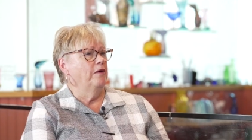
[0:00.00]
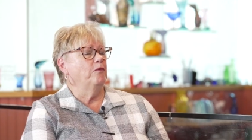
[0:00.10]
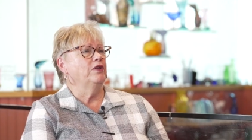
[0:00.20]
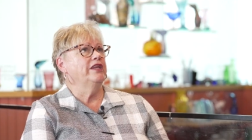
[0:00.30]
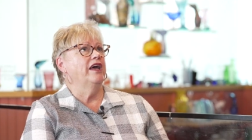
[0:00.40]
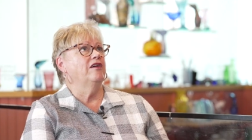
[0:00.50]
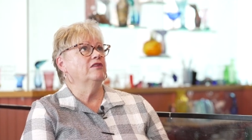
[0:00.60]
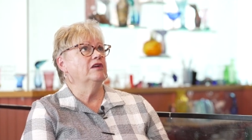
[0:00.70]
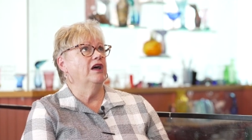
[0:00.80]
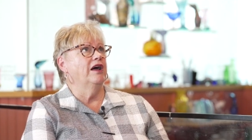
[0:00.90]
Well, now
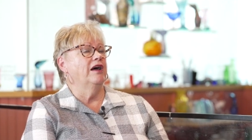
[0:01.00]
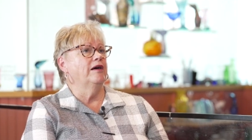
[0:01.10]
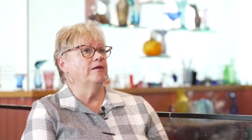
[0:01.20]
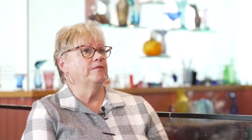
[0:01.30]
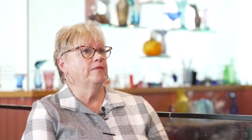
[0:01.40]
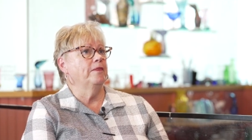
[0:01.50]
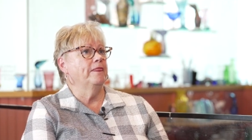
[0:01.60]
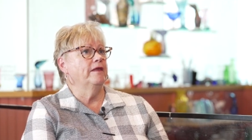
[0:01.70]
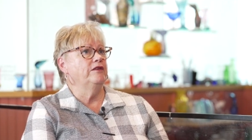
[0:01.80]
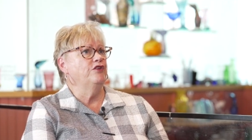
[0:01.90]
um,
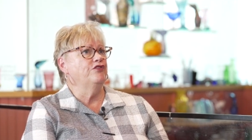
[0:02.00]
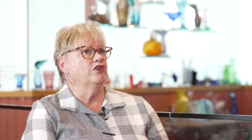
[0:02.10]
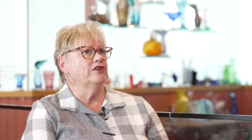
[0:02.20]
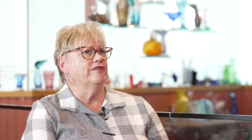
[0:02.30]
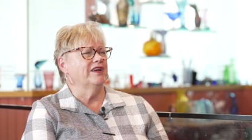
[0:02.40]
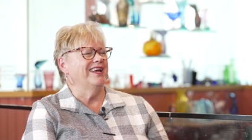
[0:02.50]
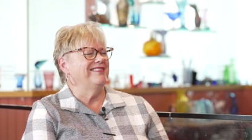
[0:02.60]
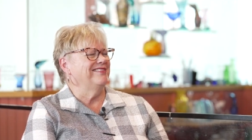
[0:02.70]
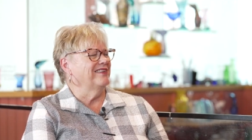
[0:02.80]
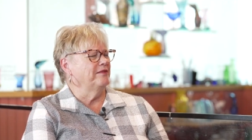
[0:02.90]
you've heard of, I,
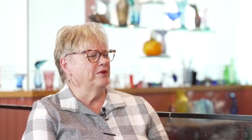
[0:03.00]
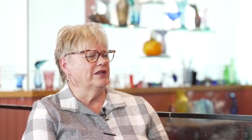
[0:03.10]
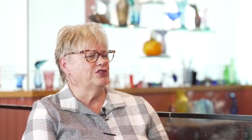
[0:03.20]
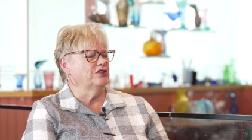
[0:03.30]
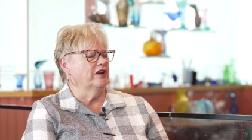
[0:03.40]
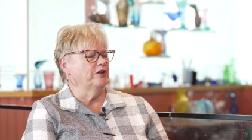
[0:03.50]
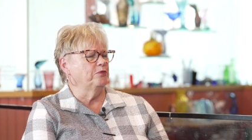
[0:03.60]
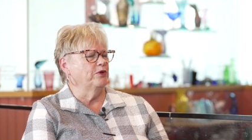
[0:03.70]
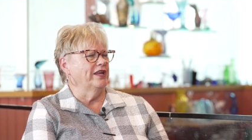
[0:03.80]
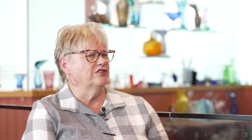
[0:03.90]
I'm not sure how to
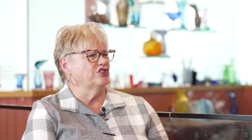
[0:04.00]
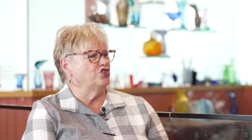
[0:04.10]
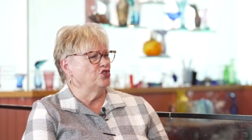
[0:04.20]
pronounce it,